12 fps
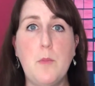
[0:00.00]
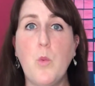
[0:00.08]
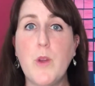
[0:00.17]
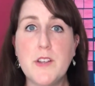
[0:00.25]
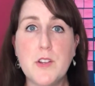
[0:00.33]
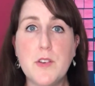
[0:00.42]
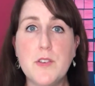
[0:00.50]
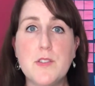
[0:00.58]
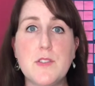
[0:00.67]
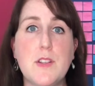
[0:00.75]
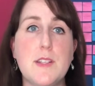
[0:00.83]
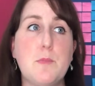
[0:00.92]
windows,
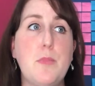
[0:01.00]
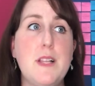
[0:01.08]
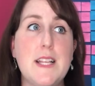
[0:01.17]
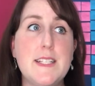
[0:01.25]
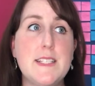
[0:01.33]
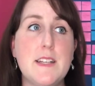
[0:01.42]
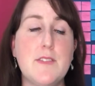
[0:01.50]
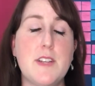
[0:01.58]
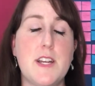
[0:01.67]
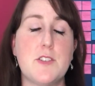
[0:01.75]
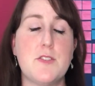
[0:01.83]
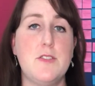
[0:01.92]
so there's plenty of
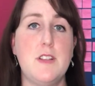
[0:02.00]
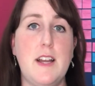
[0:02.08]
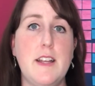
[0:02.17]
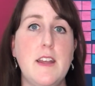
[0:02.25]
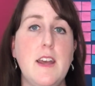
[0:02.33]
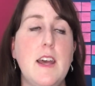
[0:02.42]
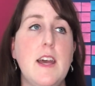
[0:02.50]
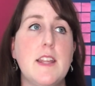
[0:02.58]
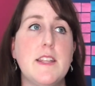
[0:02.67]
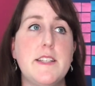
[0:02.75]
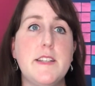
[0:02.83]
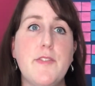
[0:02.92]
natural light.
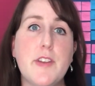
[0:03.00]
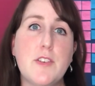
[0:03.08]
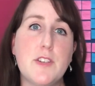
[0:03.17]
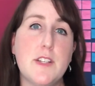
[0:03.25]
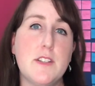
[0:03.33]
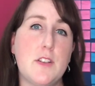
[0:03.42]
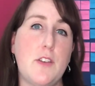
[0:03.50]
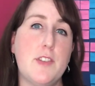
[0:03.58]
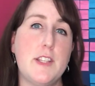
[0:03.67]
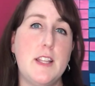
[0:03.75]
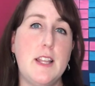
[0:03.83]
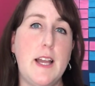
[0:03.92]
The difficulty is
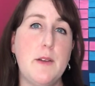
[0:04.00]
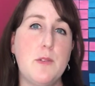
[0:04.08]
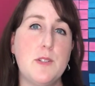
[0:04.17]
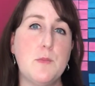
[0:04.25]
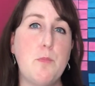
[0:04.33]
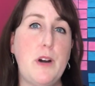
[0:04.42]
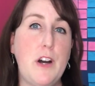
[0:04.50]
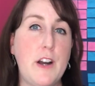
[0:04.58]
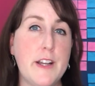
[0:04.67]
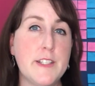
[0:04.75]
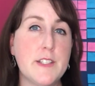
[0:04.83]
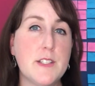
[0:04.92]
often the light was
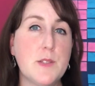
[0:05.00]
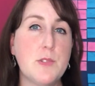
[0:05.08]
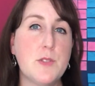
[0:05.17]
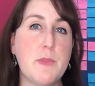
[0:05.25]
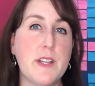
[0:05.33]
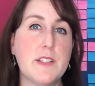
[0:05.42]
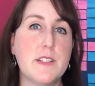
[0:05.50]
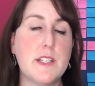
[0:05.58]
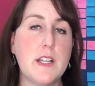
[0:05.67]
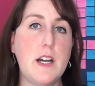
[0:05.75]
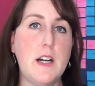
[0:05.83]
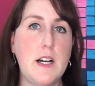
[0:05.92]
behind us, which makes
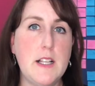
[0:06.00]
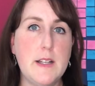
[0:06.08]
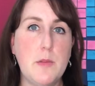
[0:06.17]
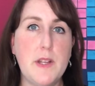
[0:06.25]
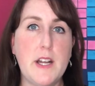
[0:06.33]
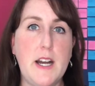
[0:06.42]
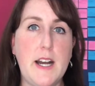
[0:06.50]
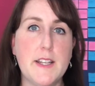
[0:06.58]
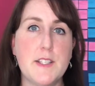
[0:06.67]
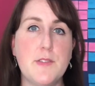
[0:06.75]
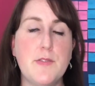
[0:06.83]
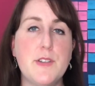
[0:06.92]
it a little bit
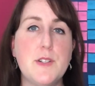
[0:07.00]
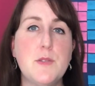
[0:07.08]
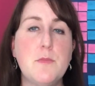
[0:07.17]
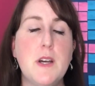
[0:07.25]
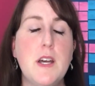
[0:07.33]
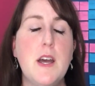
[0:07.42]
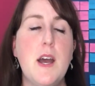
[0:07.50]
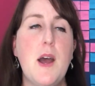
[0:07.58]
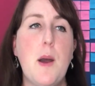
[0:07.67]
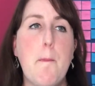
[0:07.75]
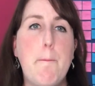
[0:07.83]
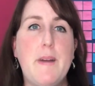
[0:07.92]
harder to film.
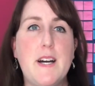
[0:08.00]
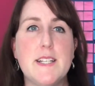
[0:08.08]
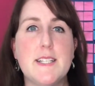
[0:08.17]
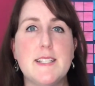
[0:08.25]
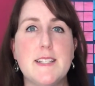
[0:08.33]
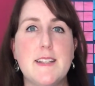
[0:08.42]
But